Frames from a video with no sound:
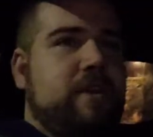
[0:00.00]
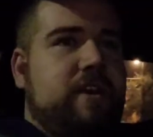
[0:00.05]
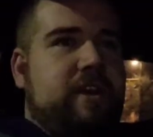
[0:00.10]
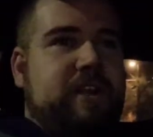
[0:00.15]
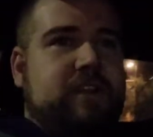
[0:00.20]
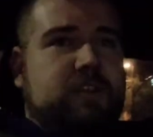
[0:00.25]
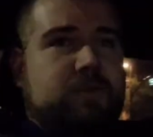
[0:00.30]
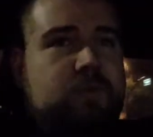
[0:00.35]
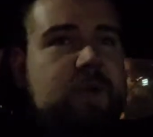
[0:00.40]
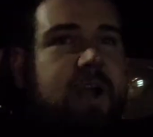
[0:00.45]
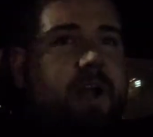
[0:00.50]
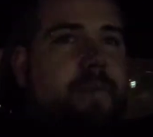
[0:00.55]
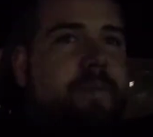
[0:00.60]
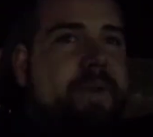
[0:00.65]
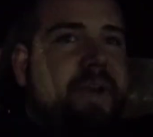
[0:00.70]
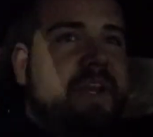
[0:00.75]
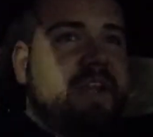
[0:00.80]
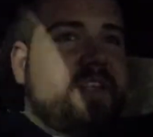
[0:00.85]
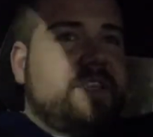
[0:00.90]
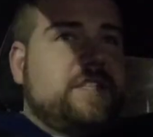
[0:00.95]
it's around
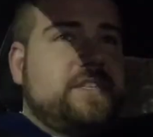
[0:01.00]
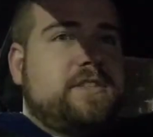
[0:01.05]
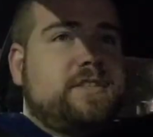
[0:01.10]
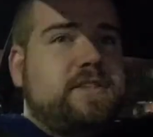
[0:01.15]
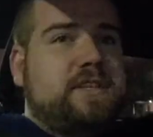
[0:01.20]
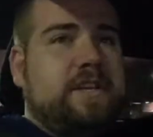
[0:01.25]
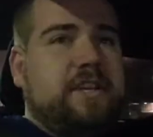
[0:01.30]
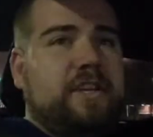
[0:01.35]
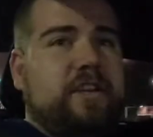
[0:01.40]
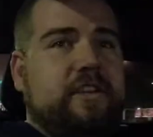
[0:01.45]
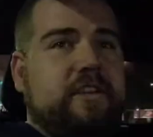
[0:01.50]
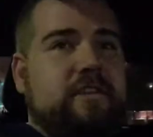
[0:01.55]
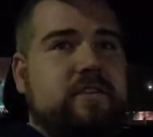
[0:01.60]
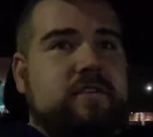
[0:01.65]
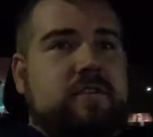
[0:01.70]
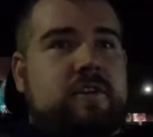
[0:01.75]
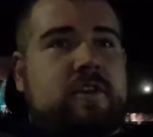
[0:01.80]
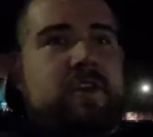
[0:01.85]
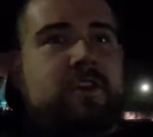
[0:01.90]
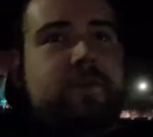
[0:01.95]
patients.
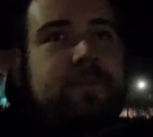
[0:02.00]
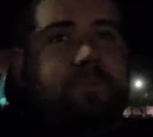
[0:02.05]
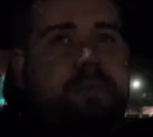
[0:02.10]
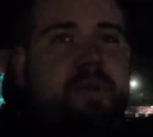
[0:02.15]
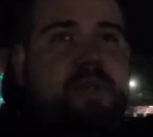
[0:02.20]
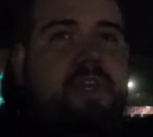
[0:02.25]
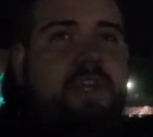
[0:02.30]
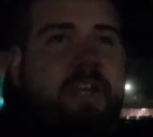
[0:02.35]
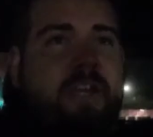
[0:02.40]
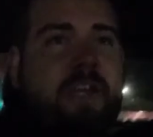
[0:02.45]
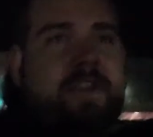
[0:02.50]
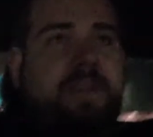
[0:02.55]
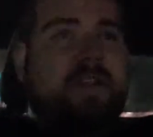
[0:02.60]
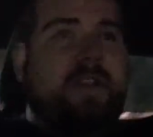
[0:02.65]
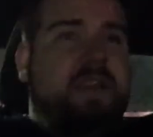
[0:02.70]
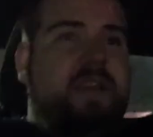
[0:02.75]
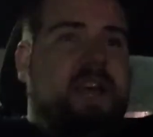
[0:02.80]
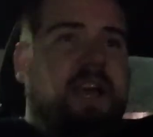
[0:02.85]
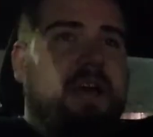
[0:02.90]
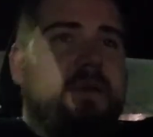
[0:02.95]
And being in the
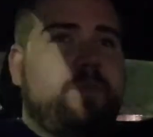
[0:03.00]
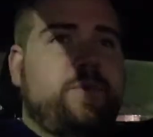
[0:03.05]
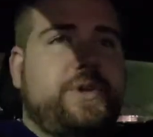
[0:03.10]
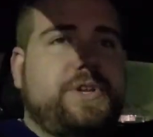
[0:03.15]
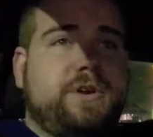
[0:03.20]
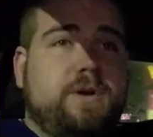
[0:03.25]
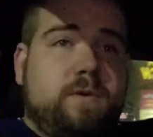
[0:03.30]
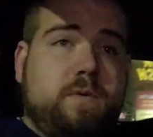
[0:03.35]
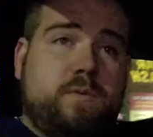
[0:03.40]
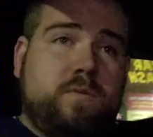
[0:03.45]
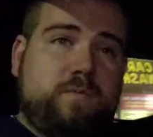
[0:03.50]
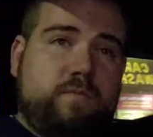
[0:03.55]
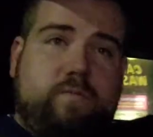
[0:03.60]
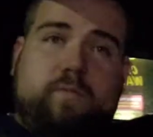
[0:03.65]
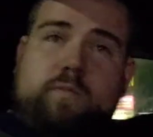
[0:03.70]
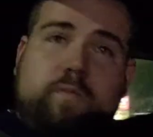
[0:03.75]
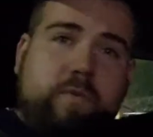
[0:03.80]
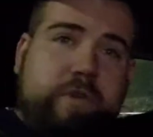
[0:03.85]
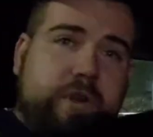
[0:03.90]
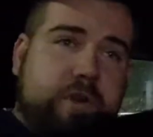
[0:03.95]
lab, we don't
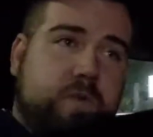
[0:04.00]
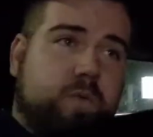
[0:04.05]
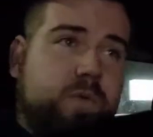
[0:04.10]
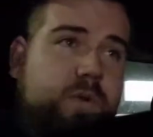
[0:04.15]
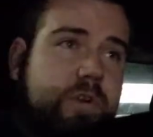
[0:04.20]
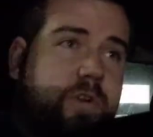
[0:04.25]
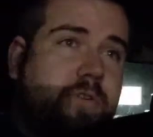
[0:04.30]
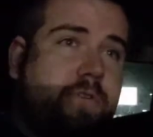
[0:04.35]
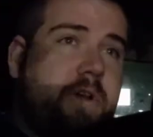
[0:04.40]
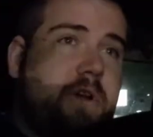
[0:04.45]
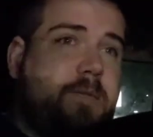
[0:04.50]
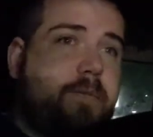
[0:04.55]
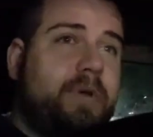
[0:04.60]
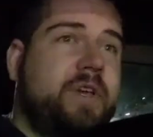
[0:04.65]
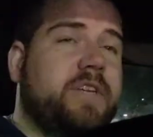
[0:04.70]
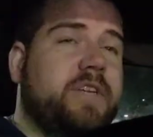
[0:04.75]
work around